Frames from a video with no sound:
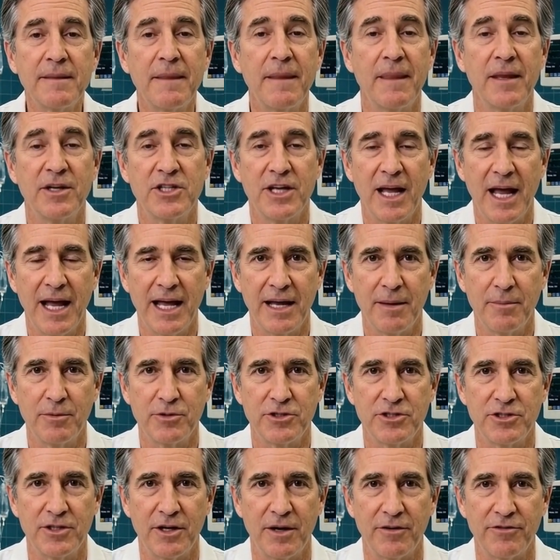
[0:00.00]

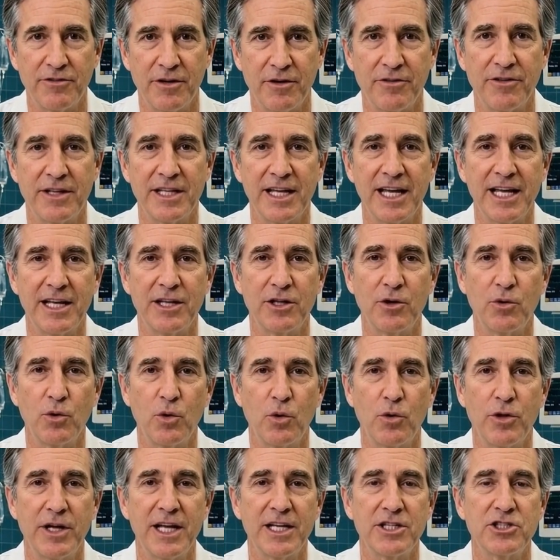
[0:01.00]
James, a
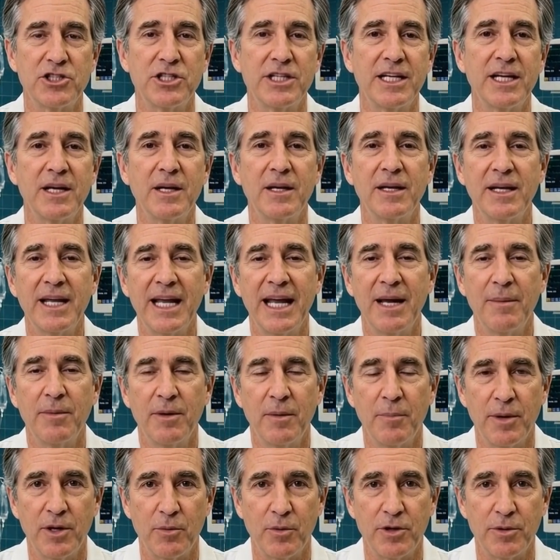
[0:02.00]
58-year-old engineer, came to
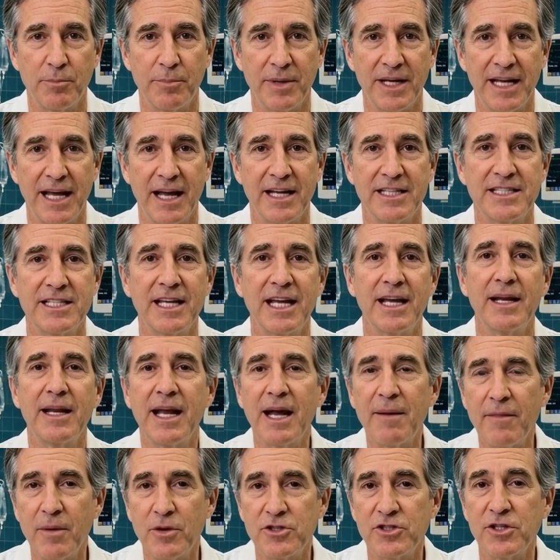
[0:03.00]
me with PSA
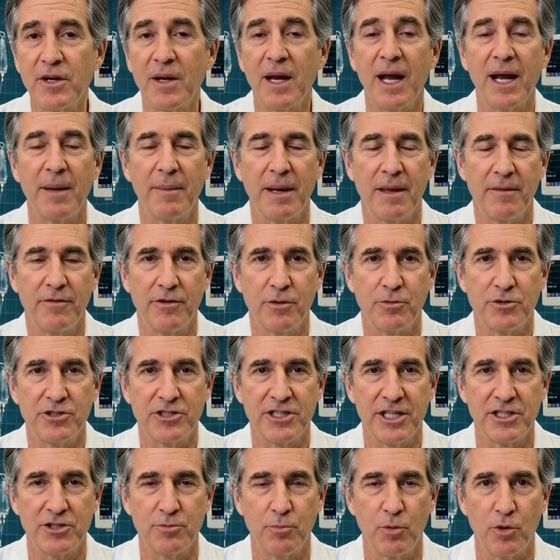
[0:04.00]
levels climbing from
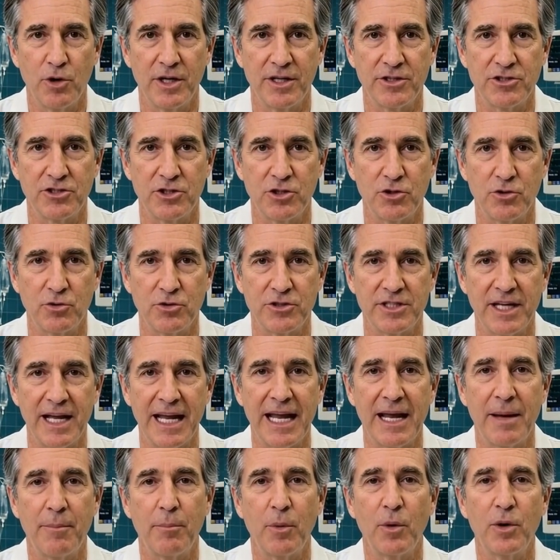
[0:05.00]
6.2 to
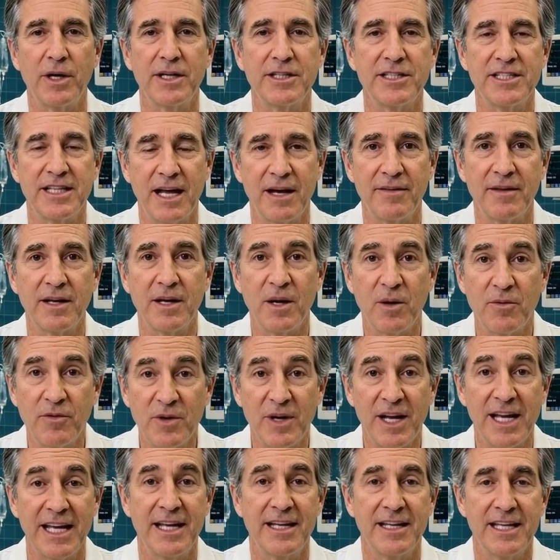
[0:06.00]
8.7
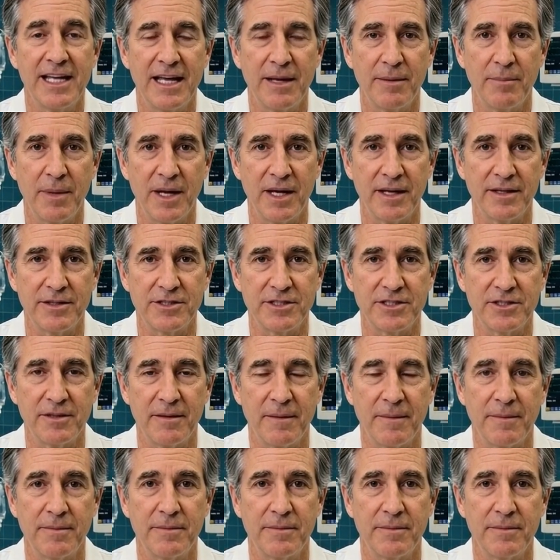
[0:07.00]
over 18 months.